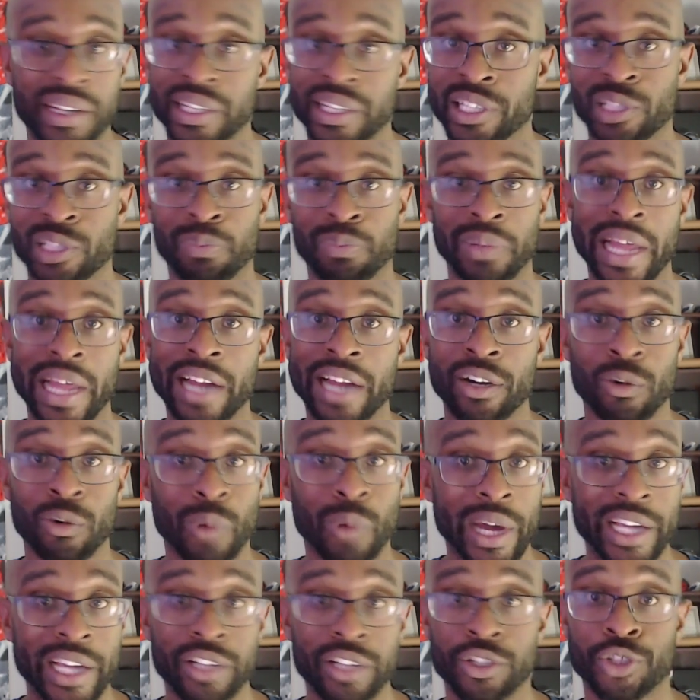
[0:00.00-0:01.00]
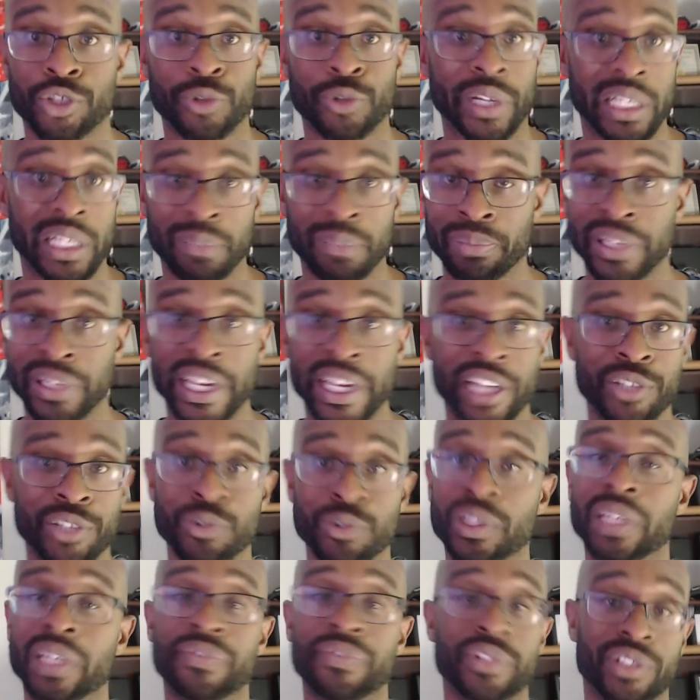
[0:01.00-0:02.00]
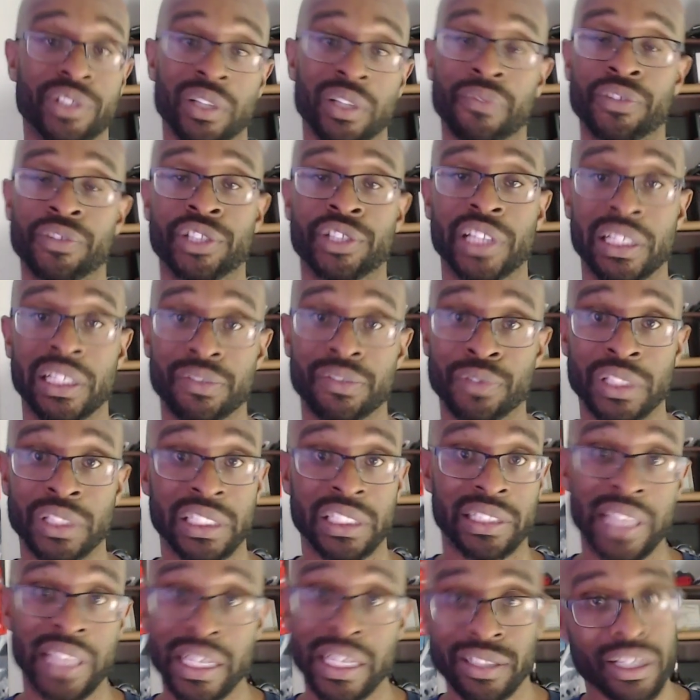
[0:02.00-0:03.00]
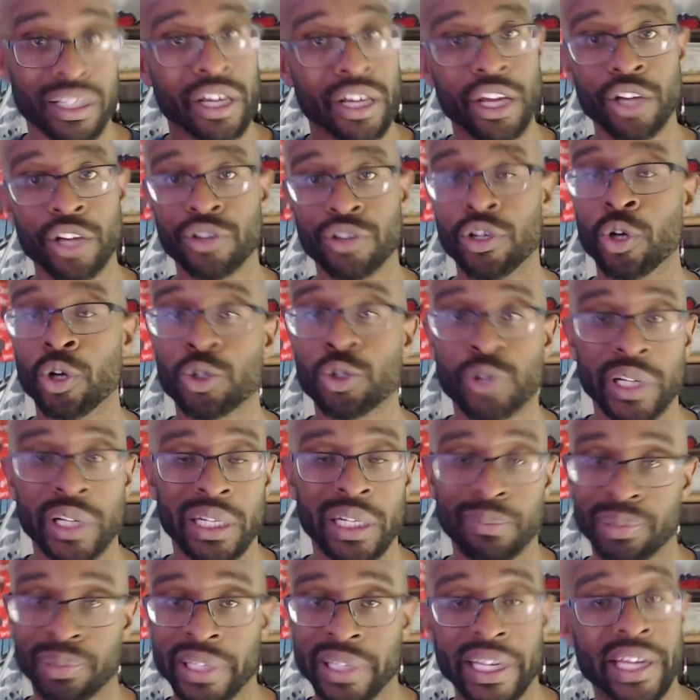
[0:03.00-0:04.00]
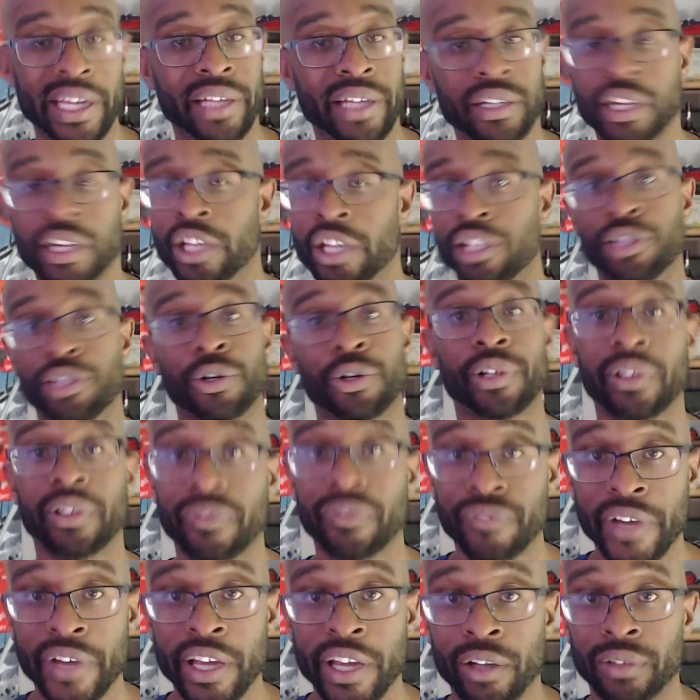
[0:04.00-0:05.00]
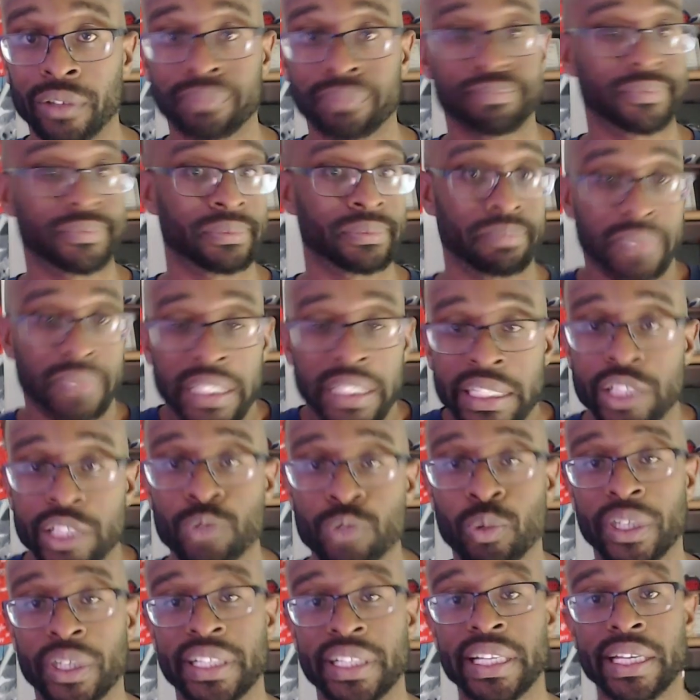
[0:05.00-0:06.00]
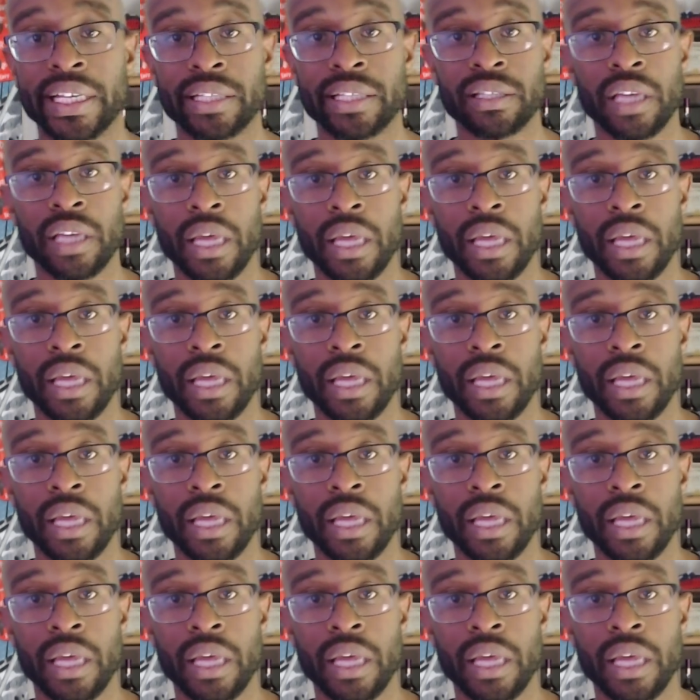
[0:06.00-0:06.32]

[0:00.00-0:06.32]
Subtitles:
It's black or white. Trading plan, you give yourself a chance for success. No trading plan, you're going to fail. It is what it is.